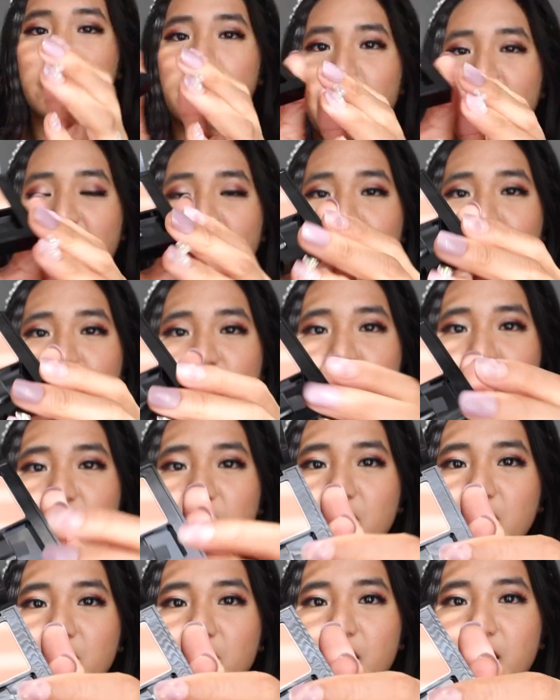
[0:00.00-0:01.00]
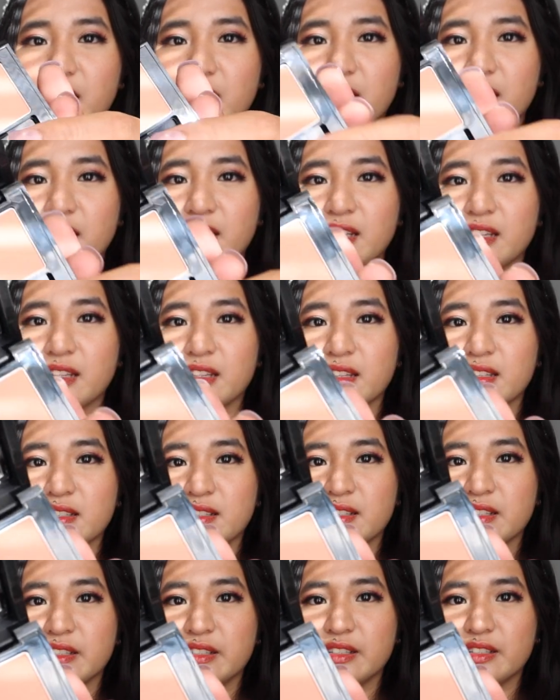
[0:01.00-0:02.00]
packaging, and
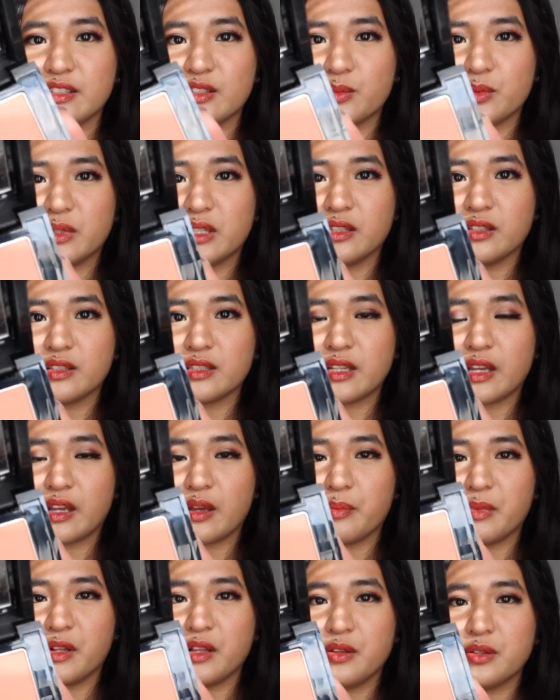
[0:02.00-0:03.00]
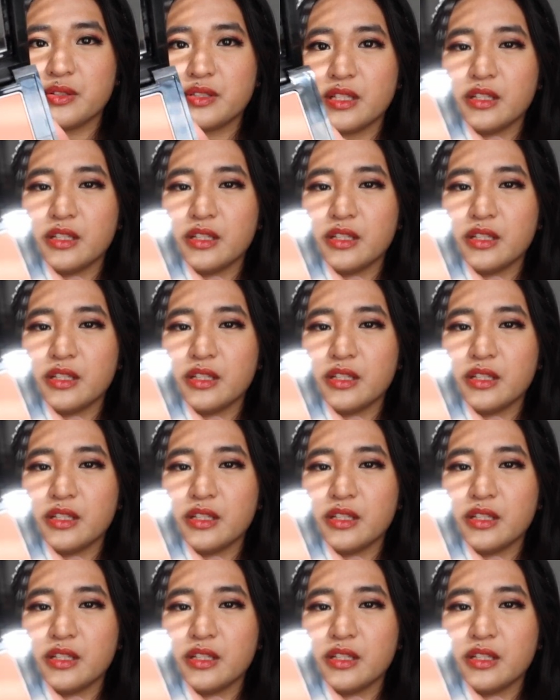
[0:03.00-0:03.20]
this is what it looks like up close.